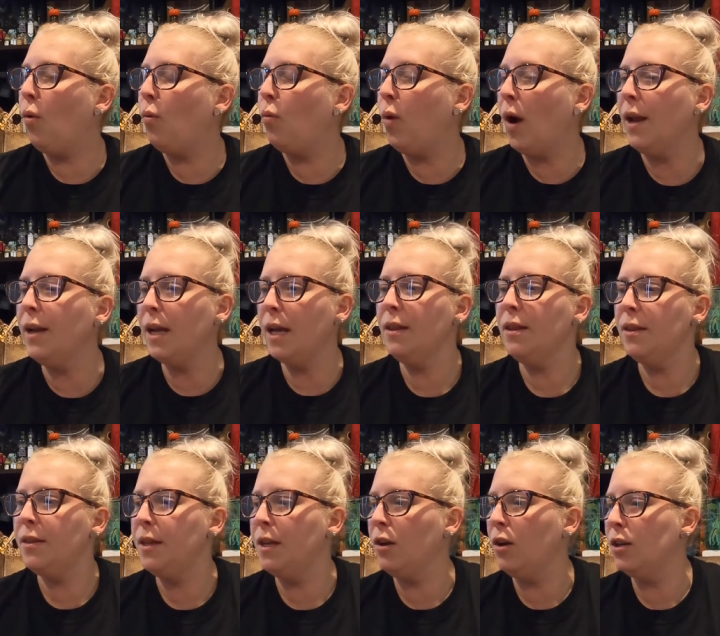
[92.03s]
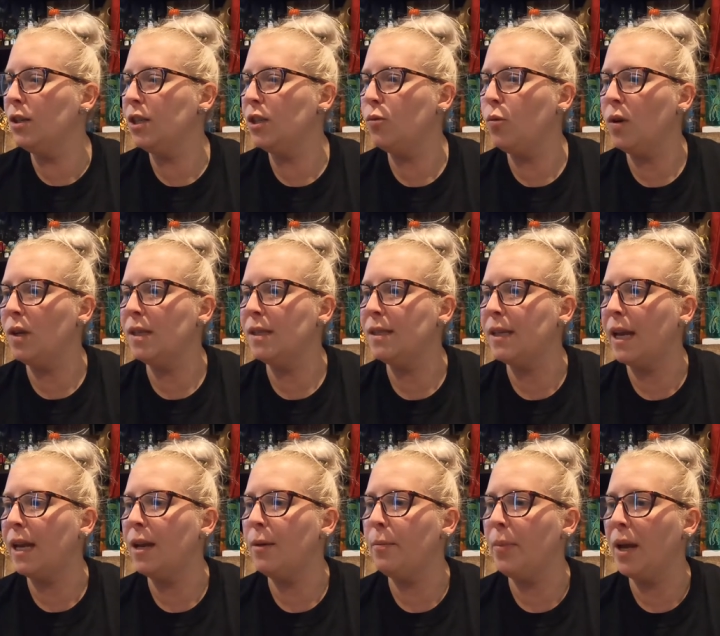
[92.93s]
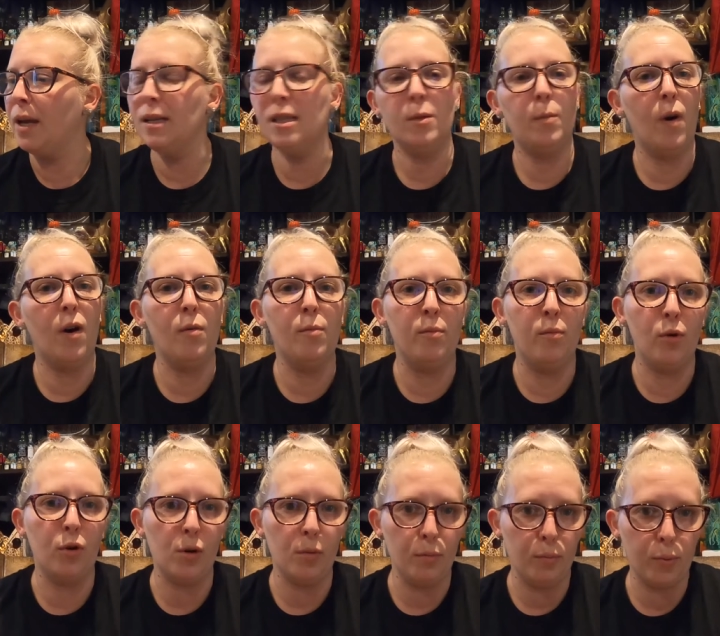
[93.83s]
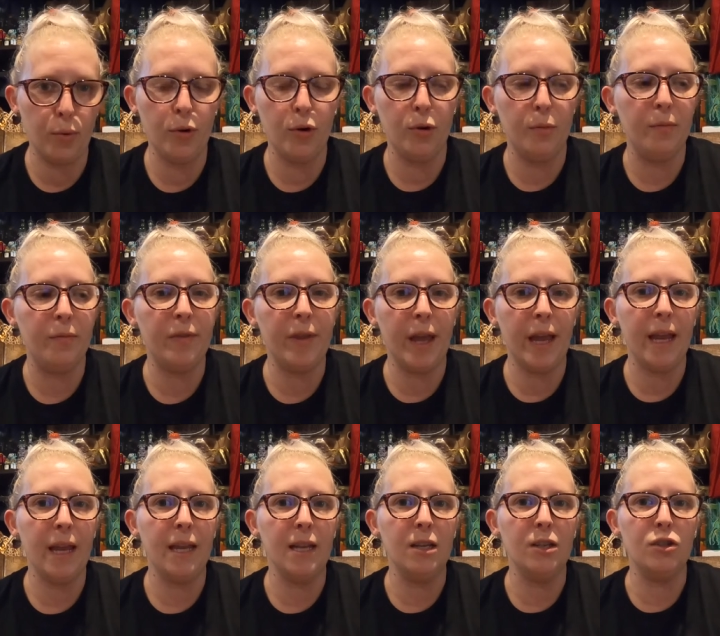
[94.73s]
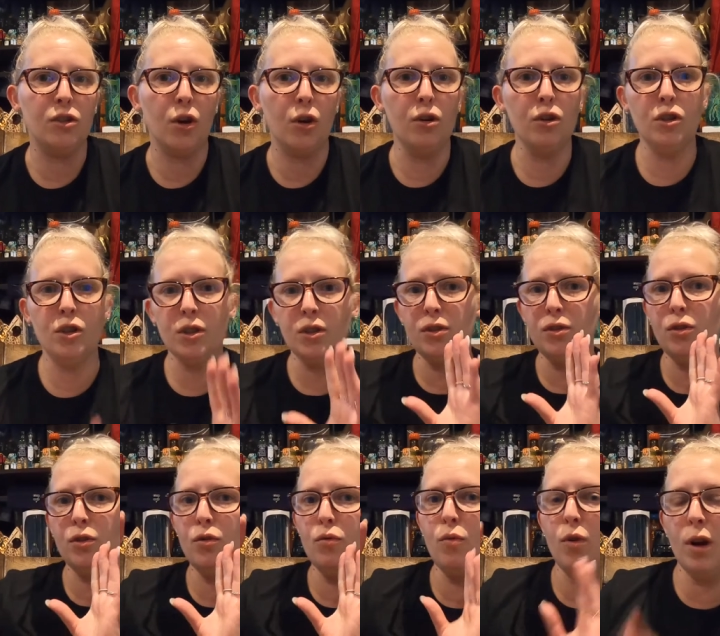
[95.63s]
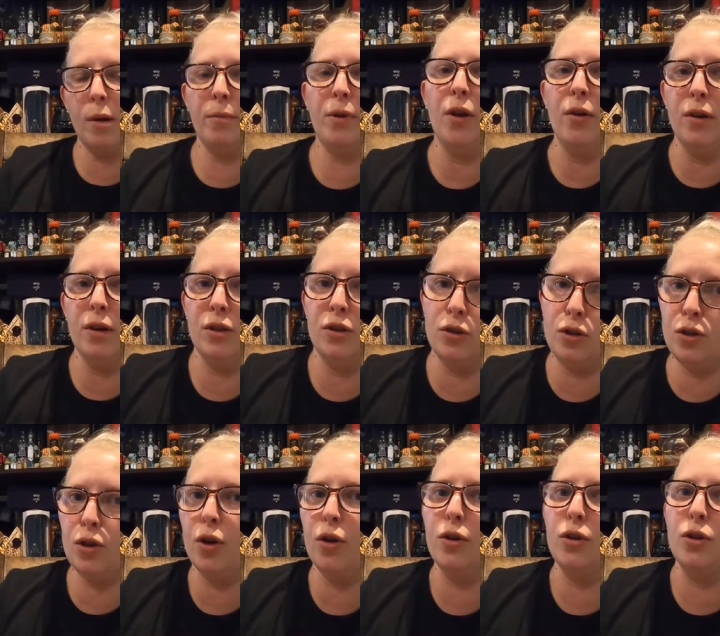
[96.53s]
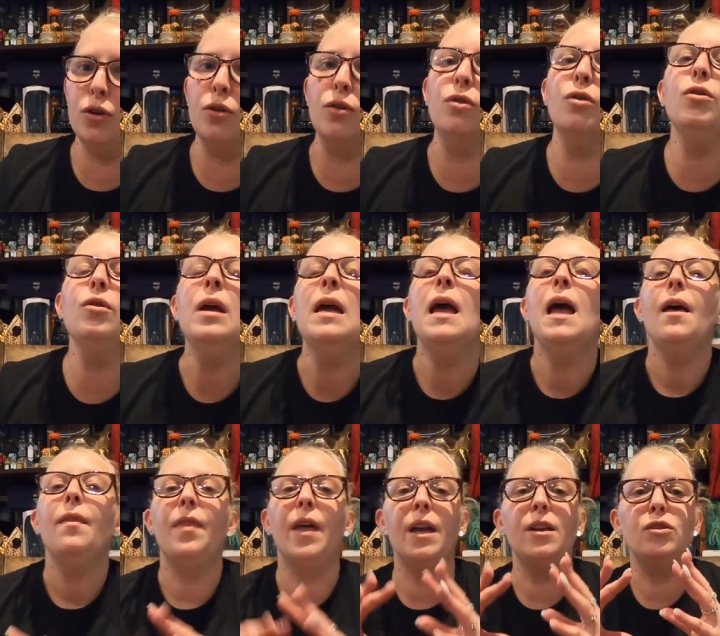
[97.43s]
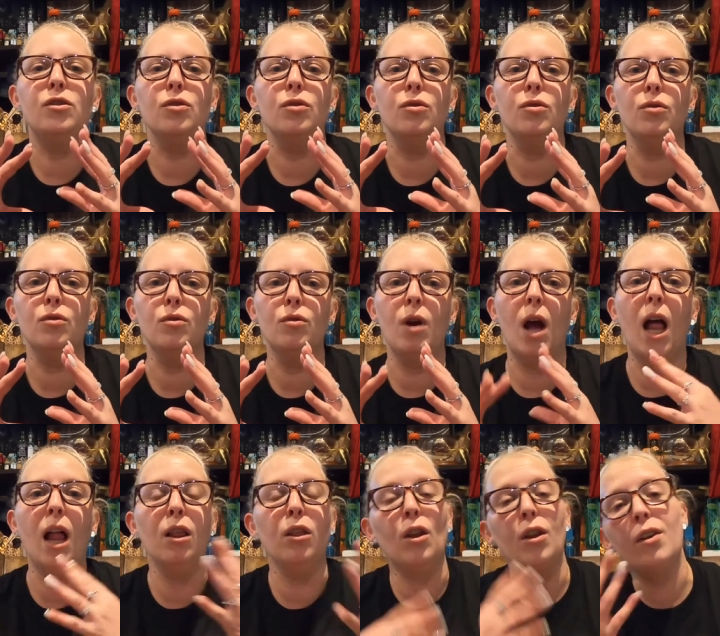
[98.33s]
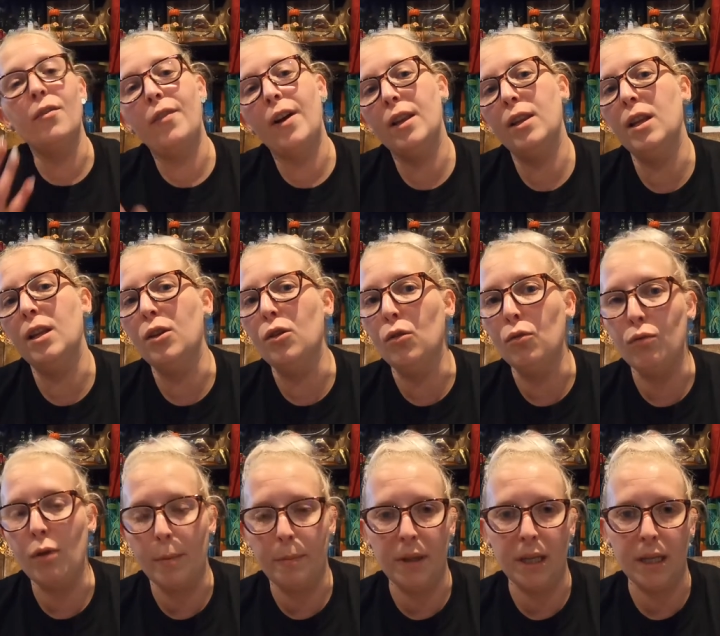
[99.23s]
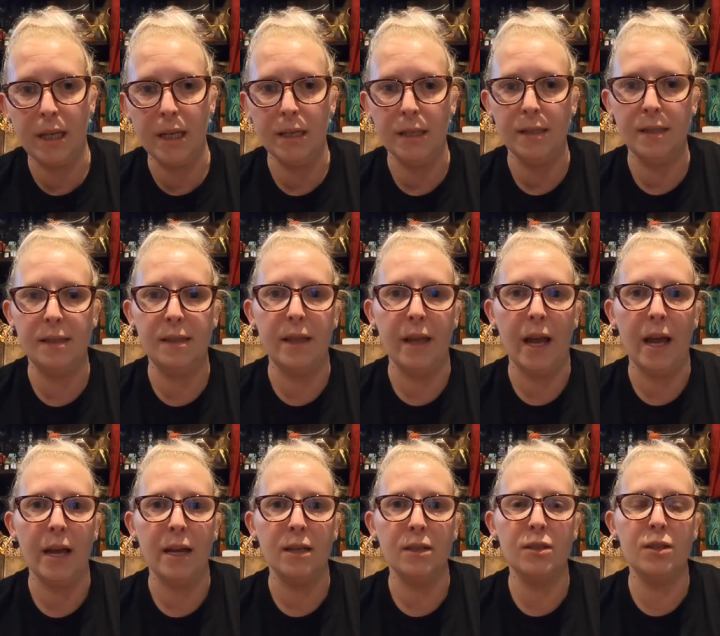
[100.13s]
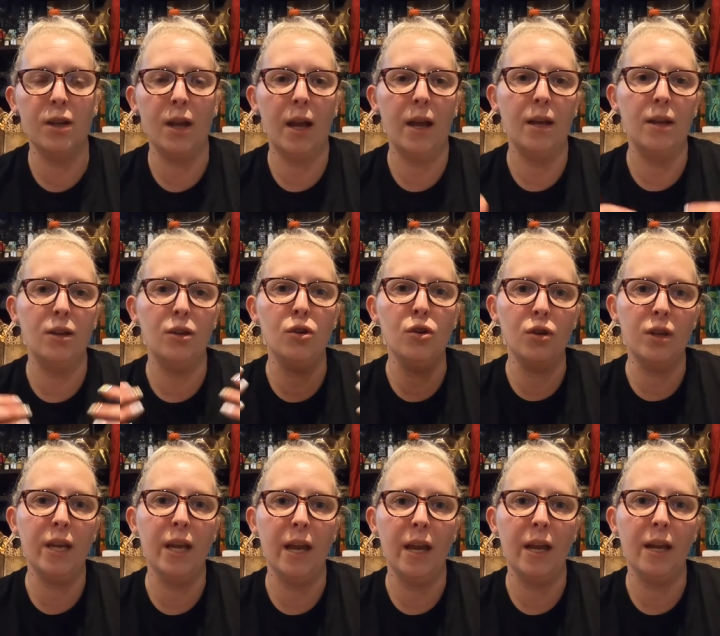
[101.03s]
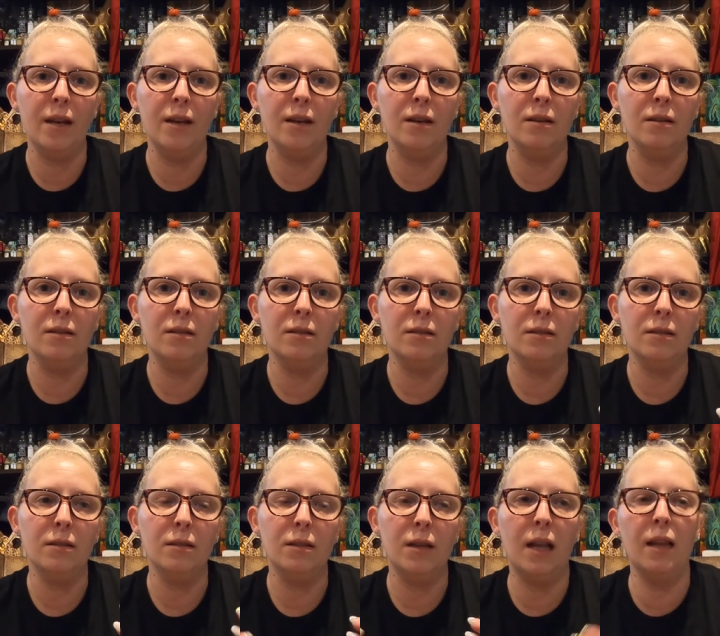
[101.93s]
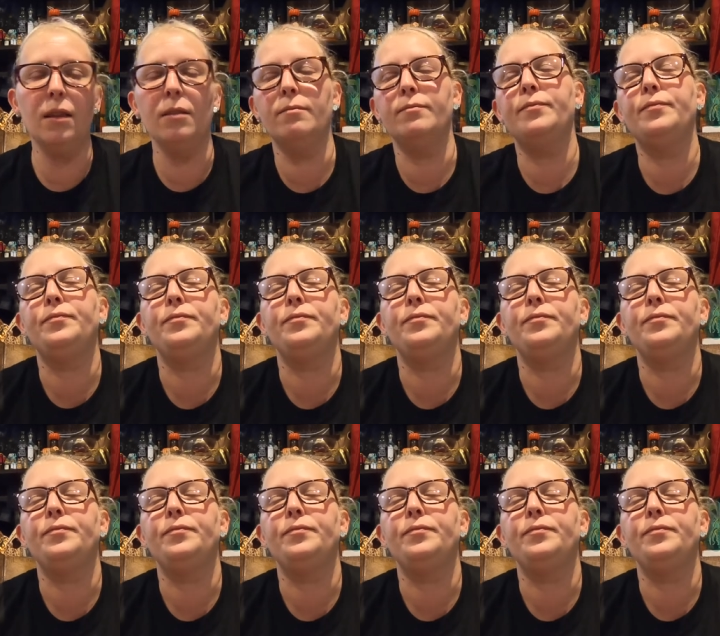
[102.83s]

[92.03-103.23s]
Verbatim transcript: one other thing I just want to say about Spellbook and Broom, they don't just do what I'm going to show you. They do a lot of other little replicas that you can uh,